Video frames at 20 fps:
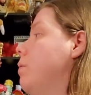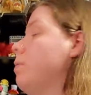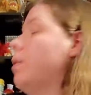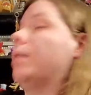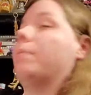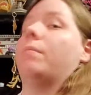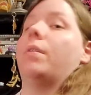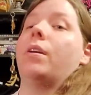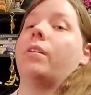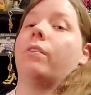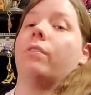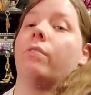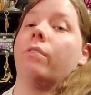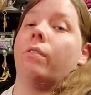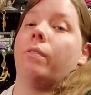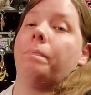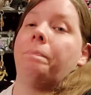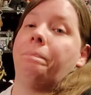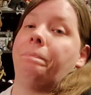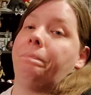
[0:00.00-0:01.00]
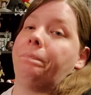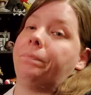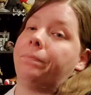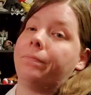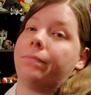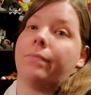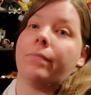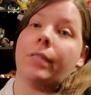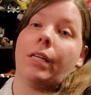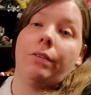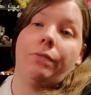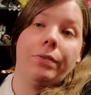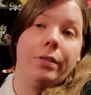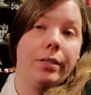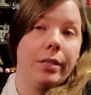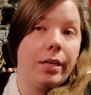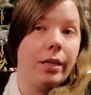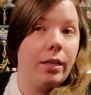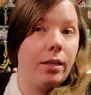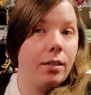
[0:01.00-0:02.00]
the right maker if
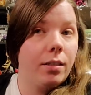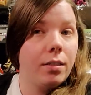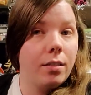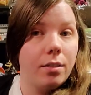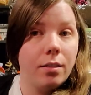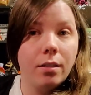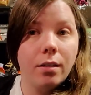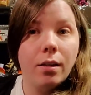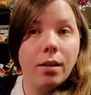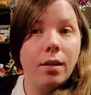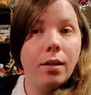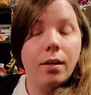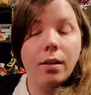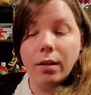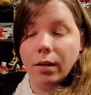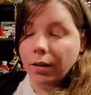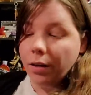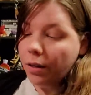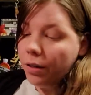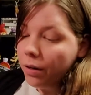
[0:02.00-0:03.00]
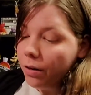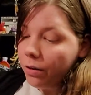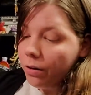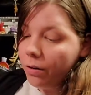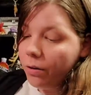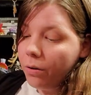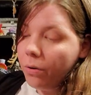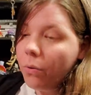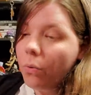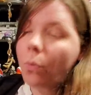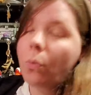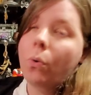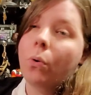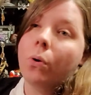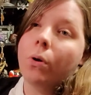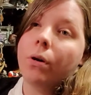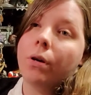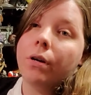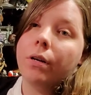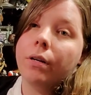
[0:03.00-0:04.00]
it takes a year
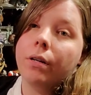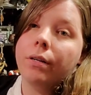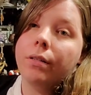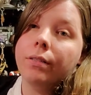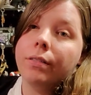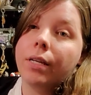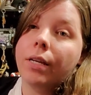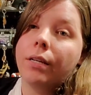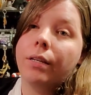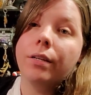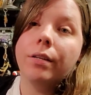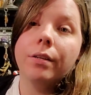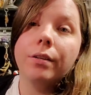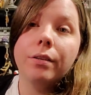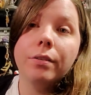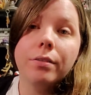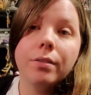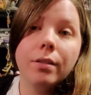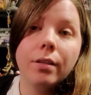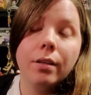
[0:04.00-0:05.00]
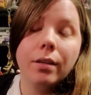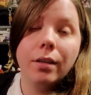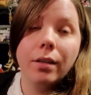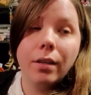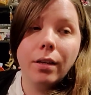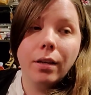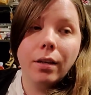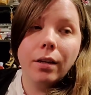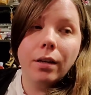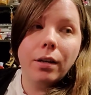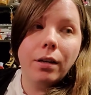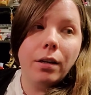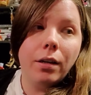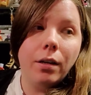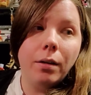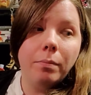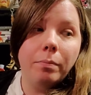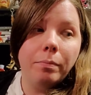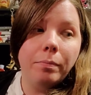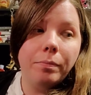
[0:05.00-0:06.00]
or 10 years
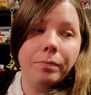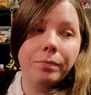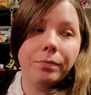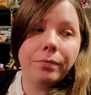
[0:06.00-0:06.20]
um,